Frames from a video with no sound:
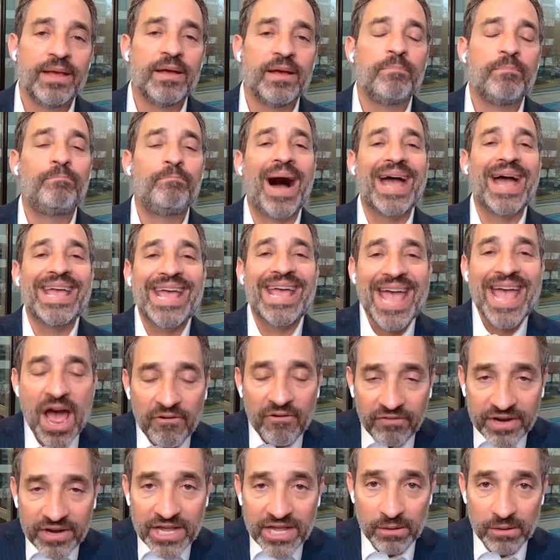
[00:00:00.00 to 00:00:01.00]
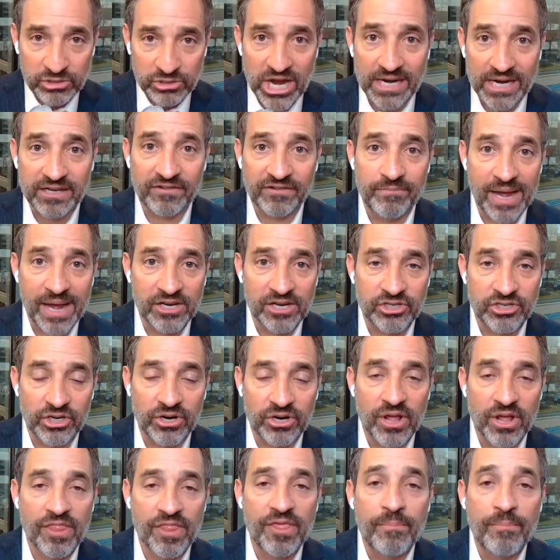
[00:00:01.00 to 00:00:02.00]
By every objective measure,
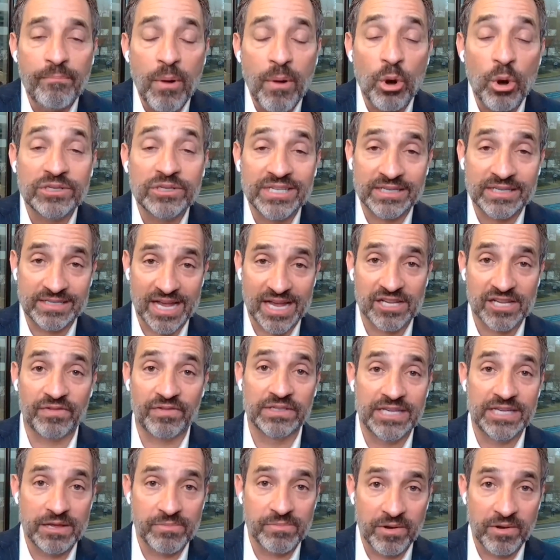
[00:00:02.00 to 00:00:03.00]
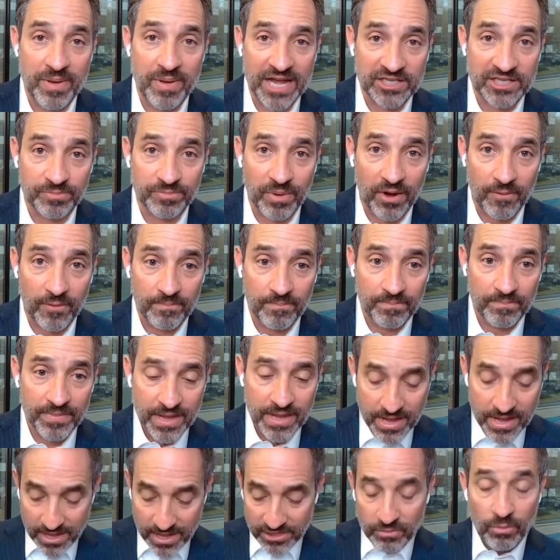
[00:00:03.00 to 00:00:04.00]
the most successful team in baseball,
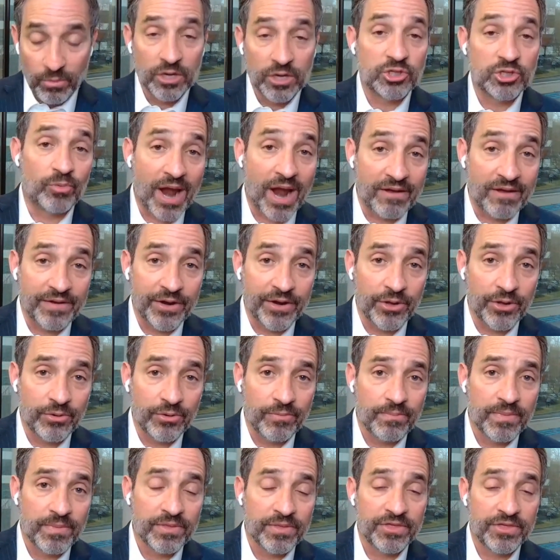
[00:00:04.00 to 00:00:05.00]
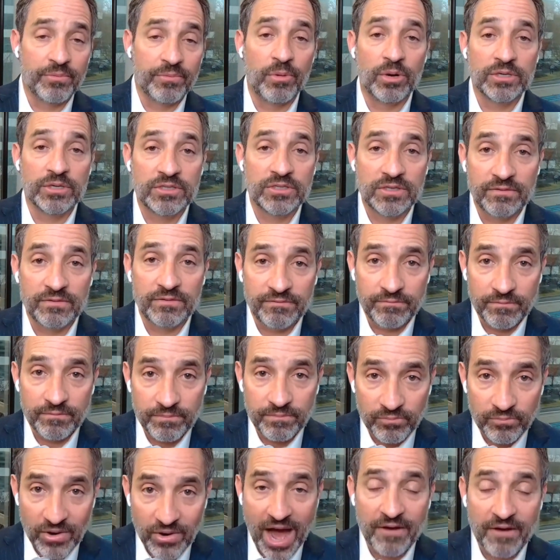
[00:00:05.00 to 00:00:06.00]
the most revenue, the most
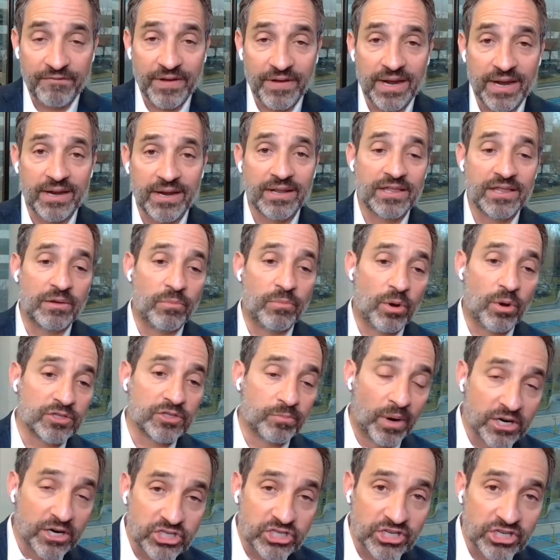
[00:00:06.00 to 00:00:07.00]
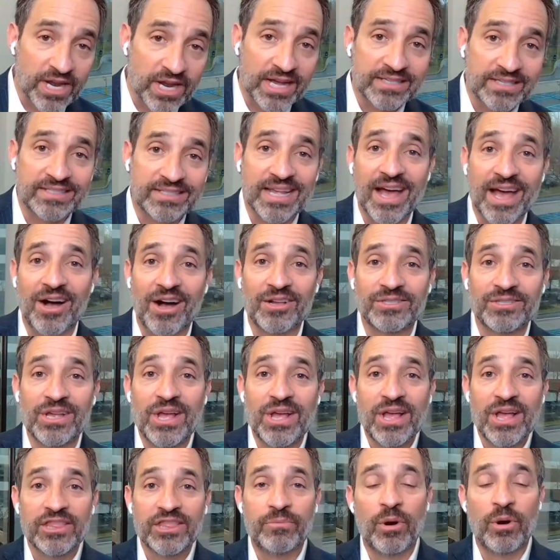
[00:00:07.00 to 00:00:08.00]
profit, the most merchandise sales,
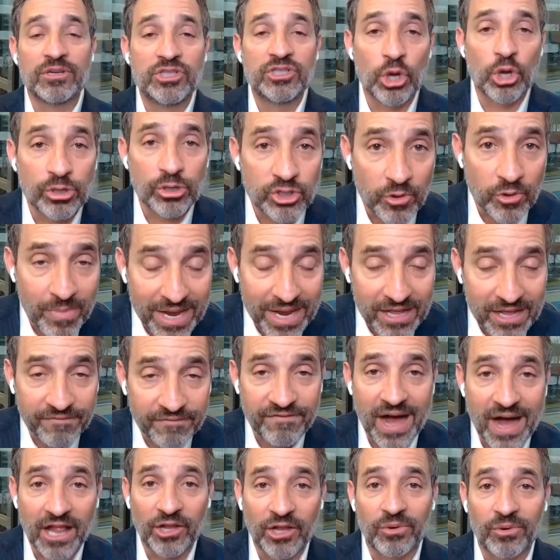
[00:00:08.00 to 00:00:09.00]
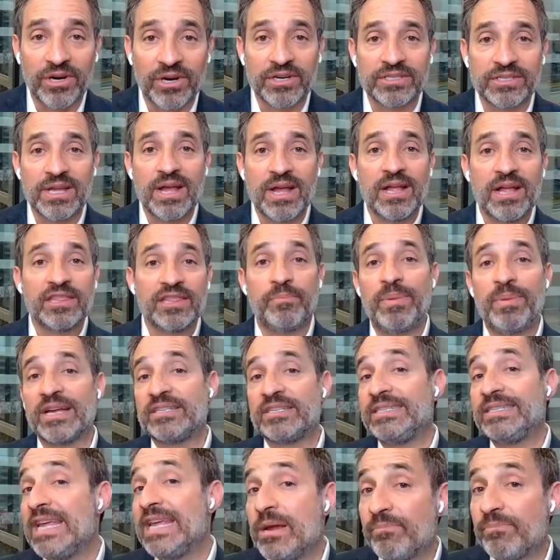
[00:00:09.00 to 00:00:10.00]
the most social media followers, the
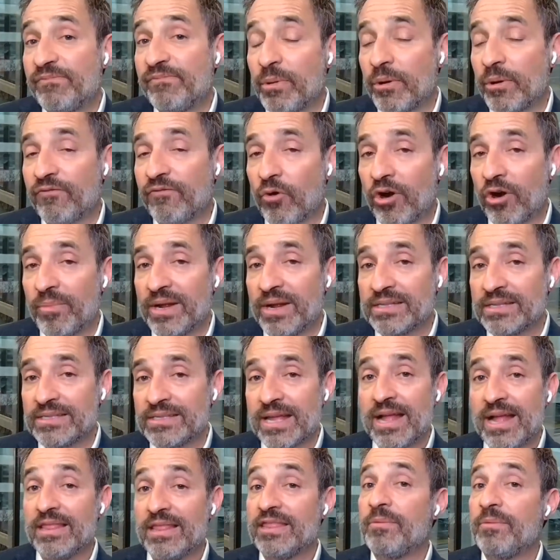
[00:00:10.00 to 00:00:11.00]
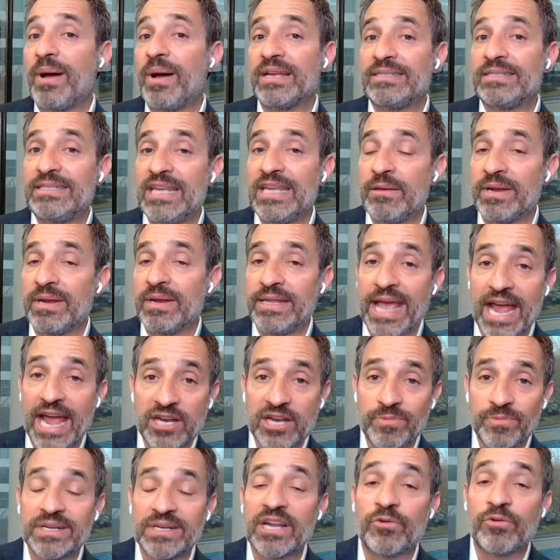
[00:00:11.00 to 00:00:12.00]
best team performance, the best team
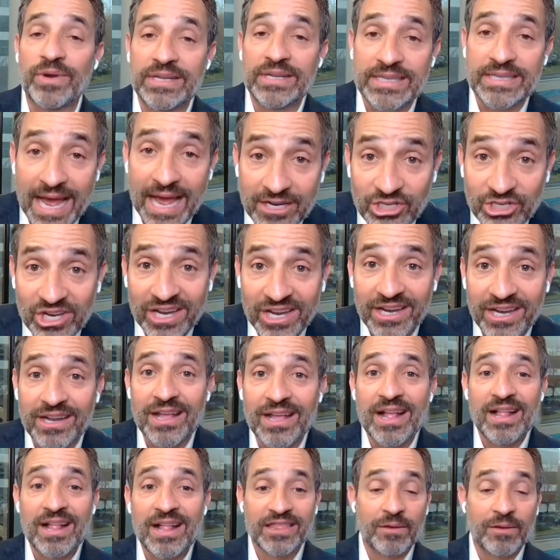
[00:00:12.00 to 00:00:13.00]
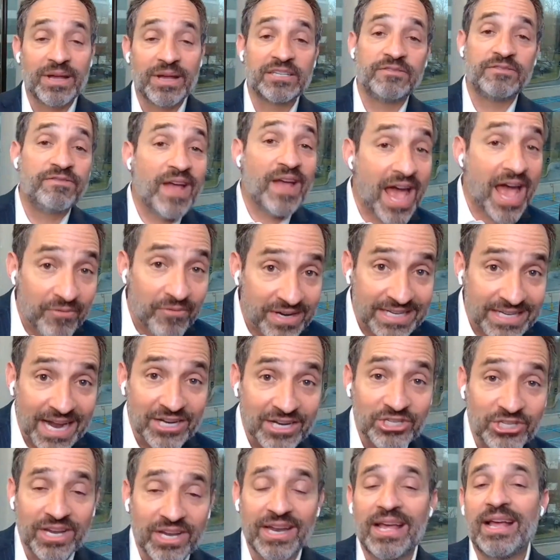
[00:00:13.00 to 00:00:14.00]
engagement and retention, the best fan
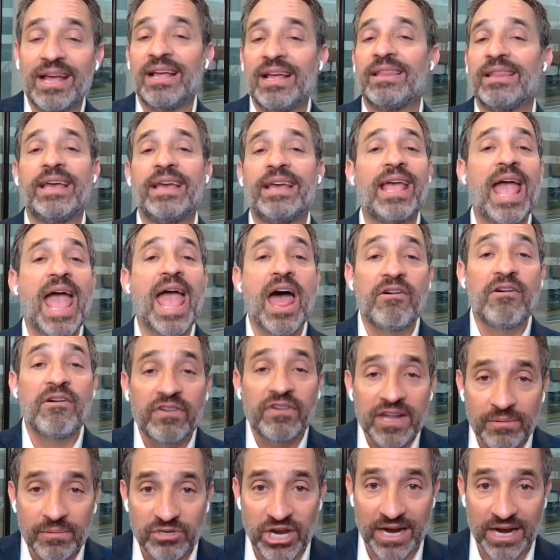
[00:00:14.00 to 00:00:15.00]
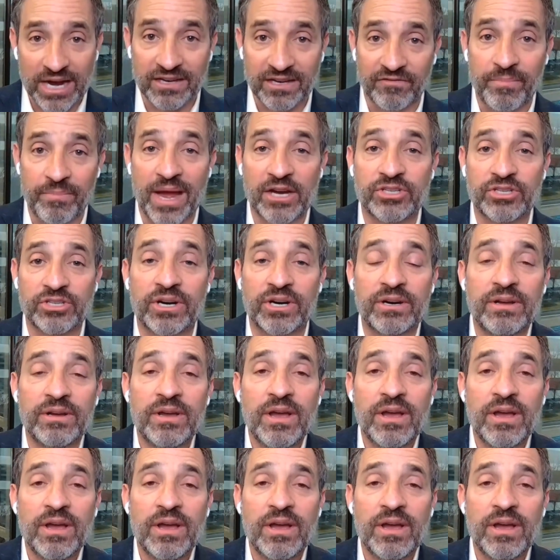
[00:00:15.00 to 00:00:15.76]
retention, like every objective measure,